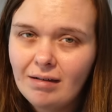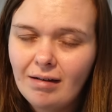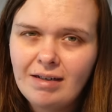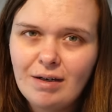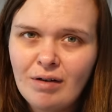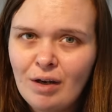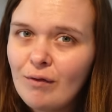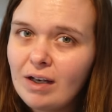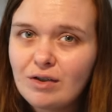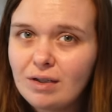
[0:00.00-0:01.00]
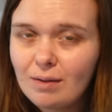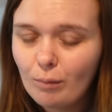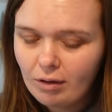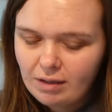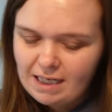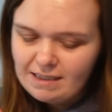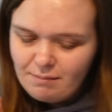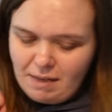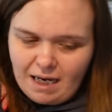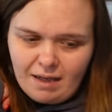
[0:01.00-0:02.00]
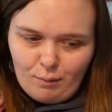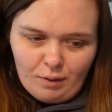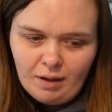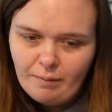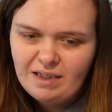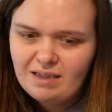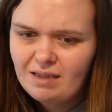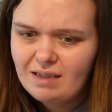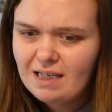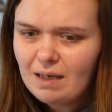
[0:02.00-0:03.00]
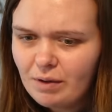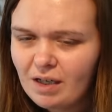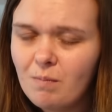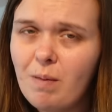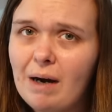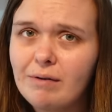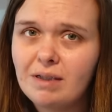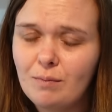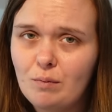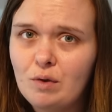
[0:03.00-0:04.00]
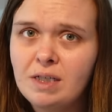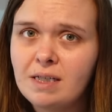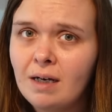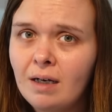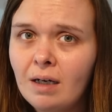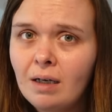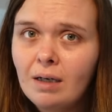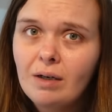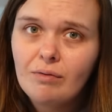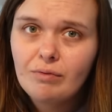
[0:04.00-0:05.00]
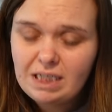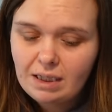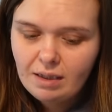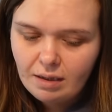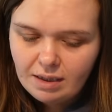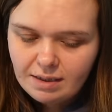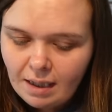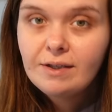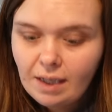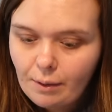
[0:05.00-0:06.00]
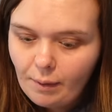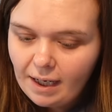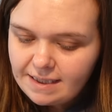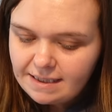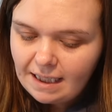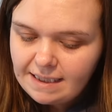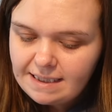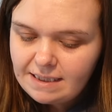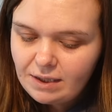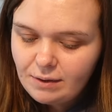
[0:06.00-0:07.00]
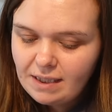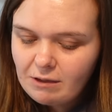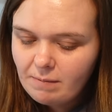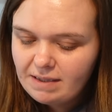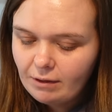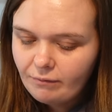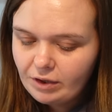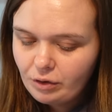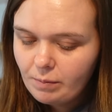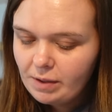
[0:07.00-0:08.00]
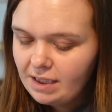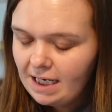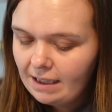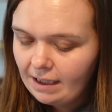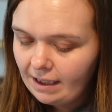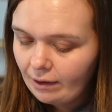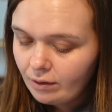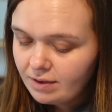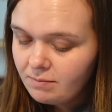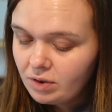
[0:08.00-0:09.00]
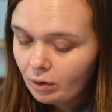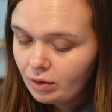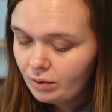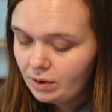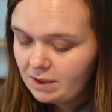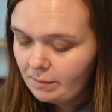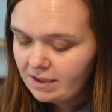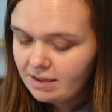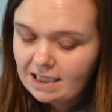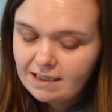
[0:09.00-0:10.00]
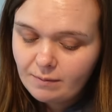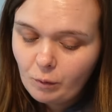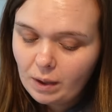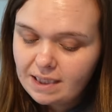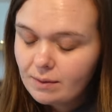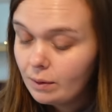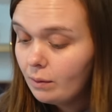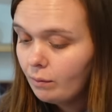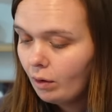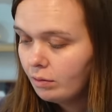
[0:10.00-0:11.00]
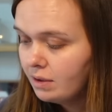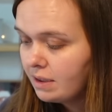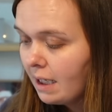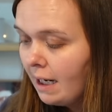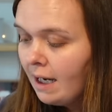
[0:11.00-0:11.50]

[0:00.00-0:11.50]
I don't know if that's just the one near to me. The one that I went to today with the comparison was ridiculous. So I decided to save myself a trip in the end, and I got some dog toys because they had some quite sweet ones.